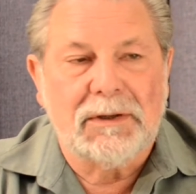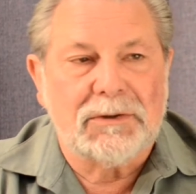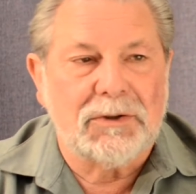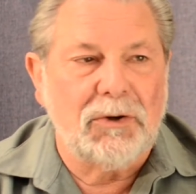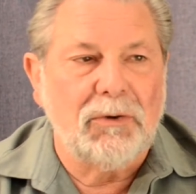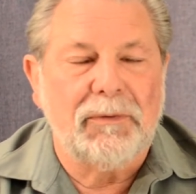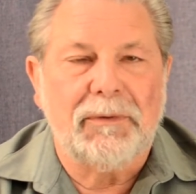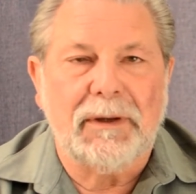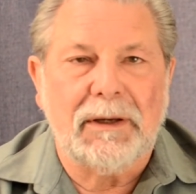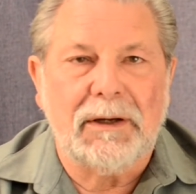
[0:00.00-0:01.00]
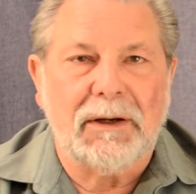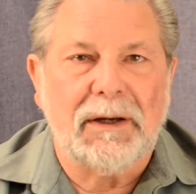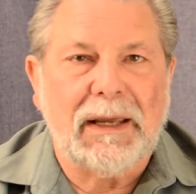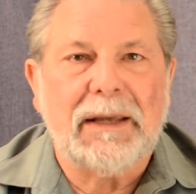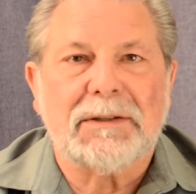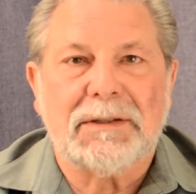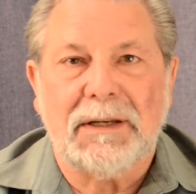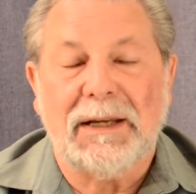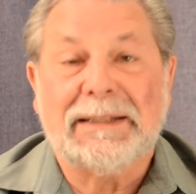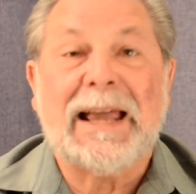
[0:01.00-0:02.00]
So the
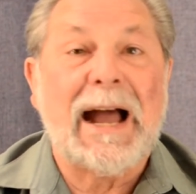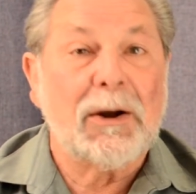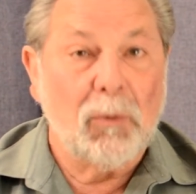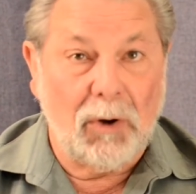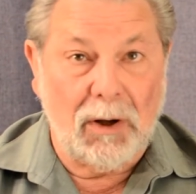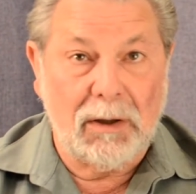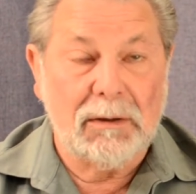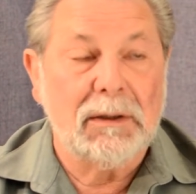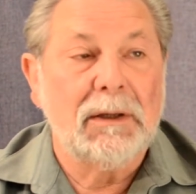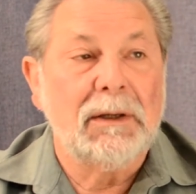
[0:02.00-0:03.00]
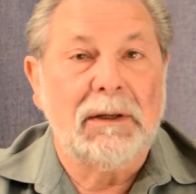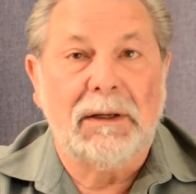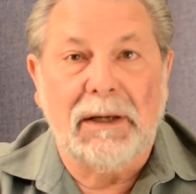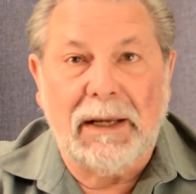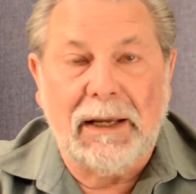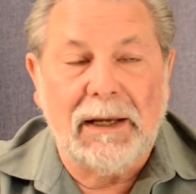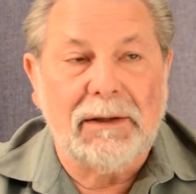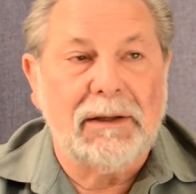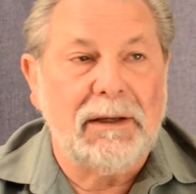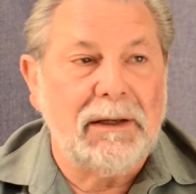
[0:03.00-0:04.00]
ASC attack wall
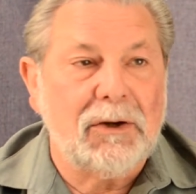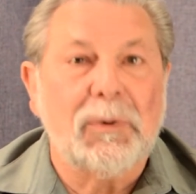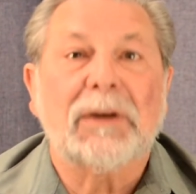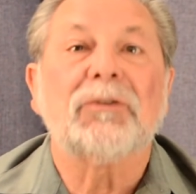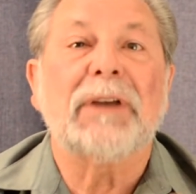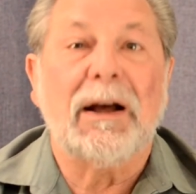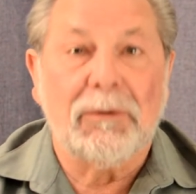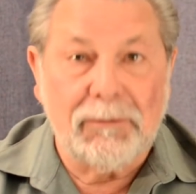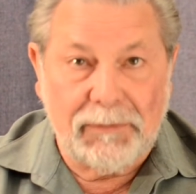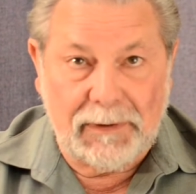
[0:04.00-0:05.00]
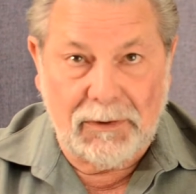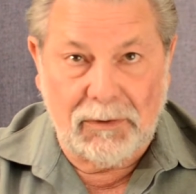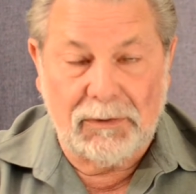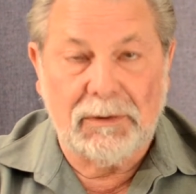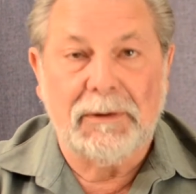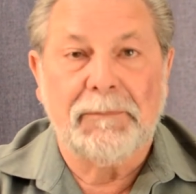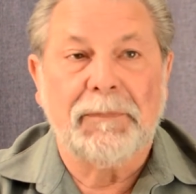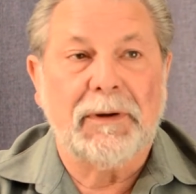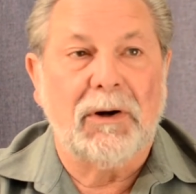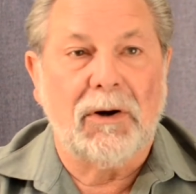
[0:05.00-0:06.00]
and the quick sound field
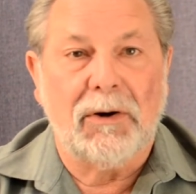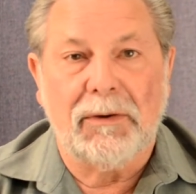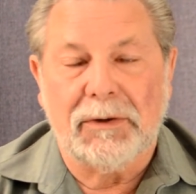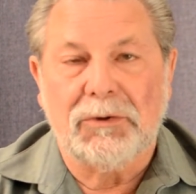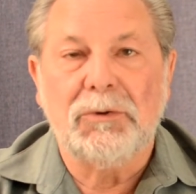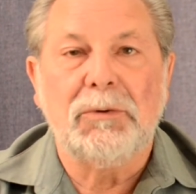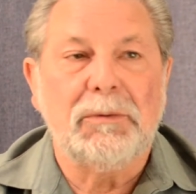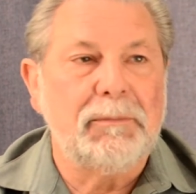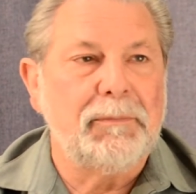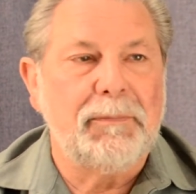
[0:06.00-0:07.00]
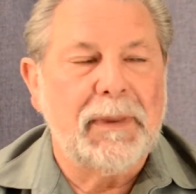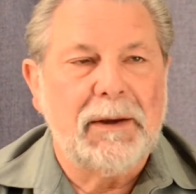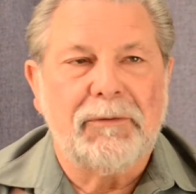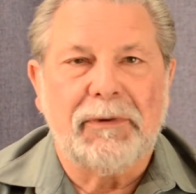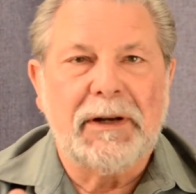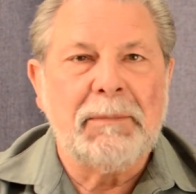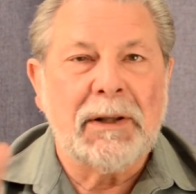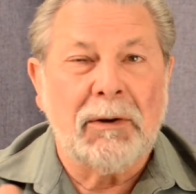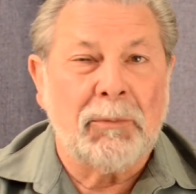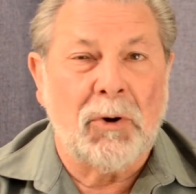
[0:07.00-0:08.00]
are the two
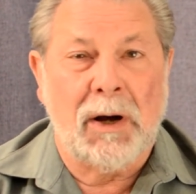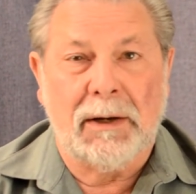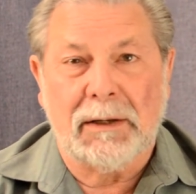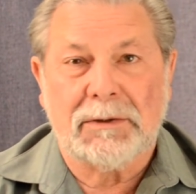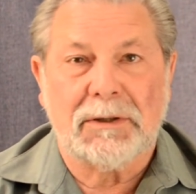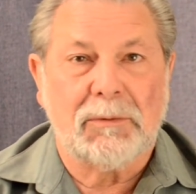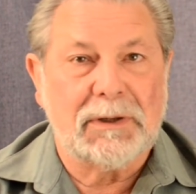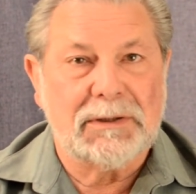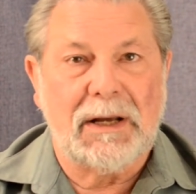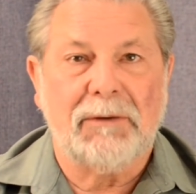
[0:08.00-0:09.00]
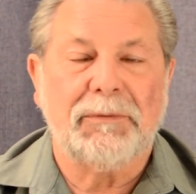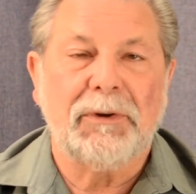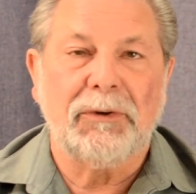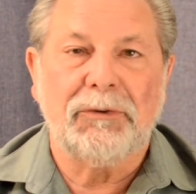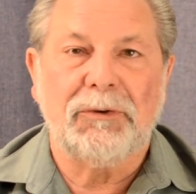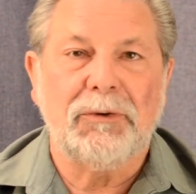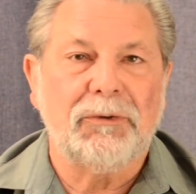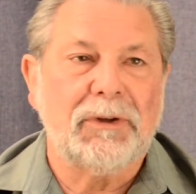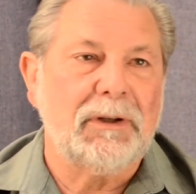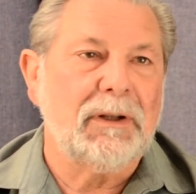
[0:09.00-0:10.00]
fundamental products. The quick sound field is
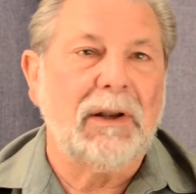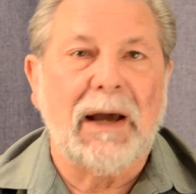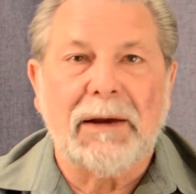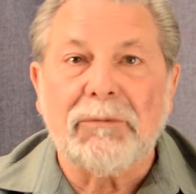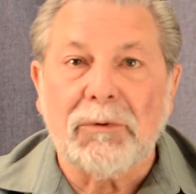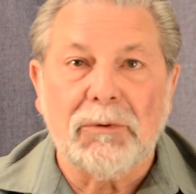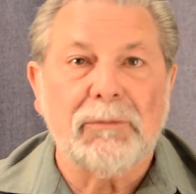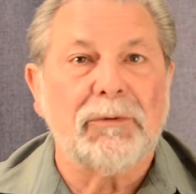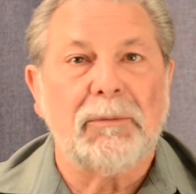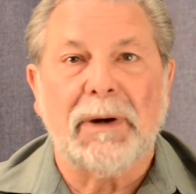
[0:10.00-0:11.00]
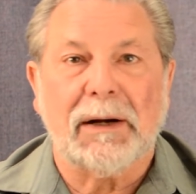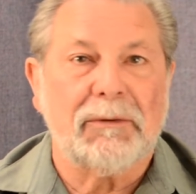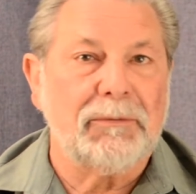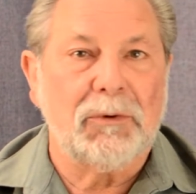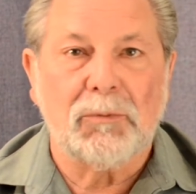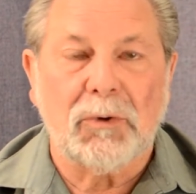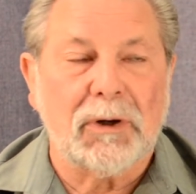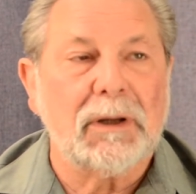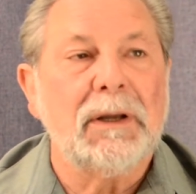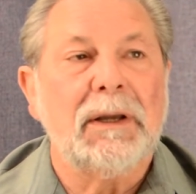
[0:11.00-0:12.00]
used in the live room for microphone
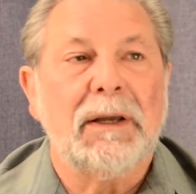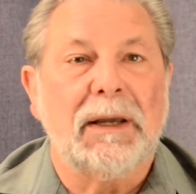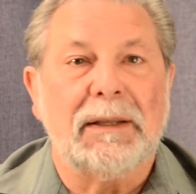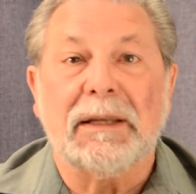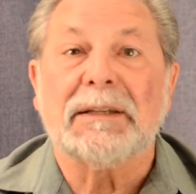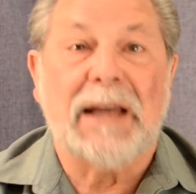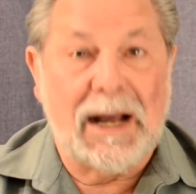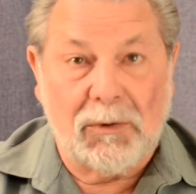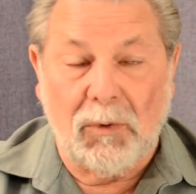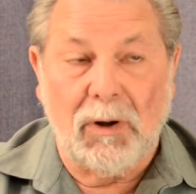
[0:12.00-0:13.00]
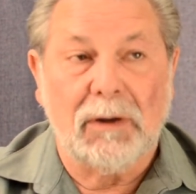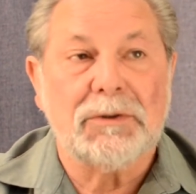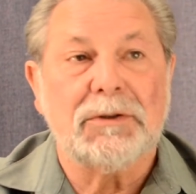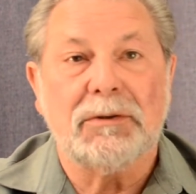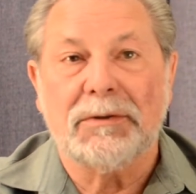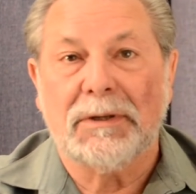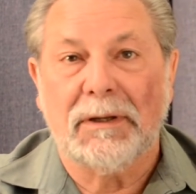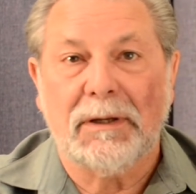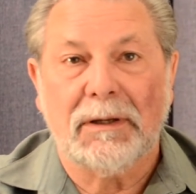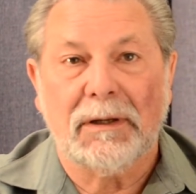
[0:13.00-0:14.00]
work, and the attack wall is used
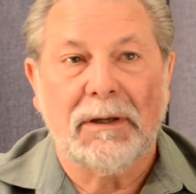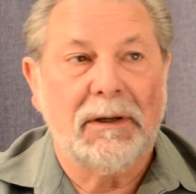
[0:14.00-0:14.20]
in the